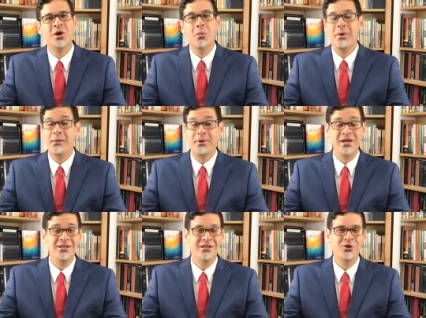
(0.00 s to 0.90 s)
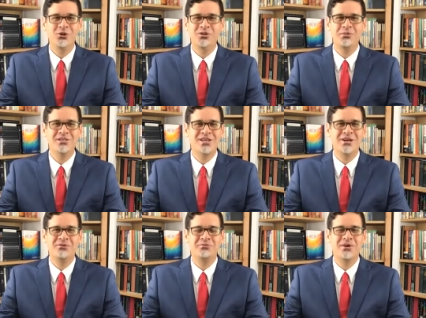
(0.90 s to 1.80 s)
By paying the ultimate
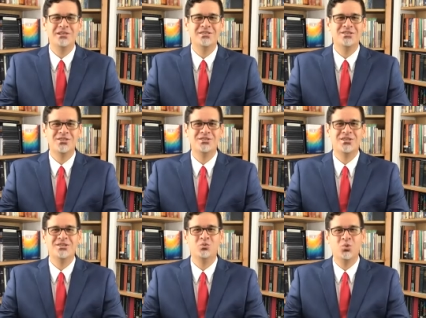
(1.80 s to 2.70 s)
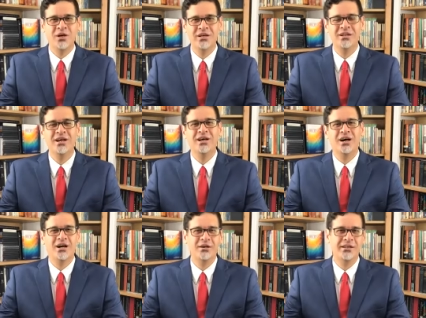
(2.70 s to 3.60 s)
sacrifice, Jesus won
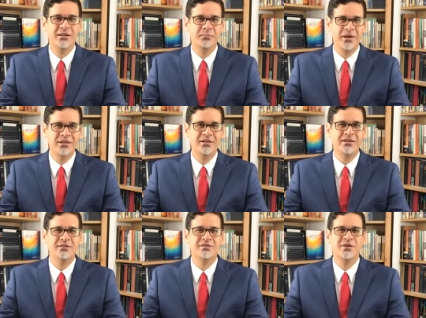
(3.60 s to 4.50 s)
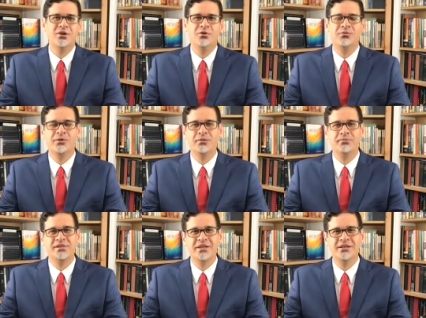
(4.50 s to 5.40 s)
our independence from
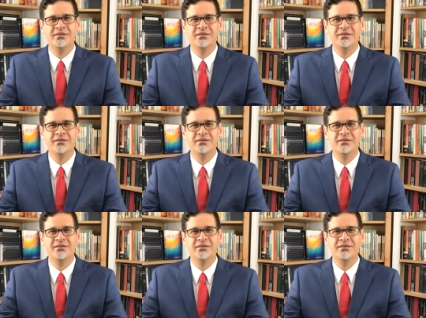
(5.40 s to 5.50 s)
sin.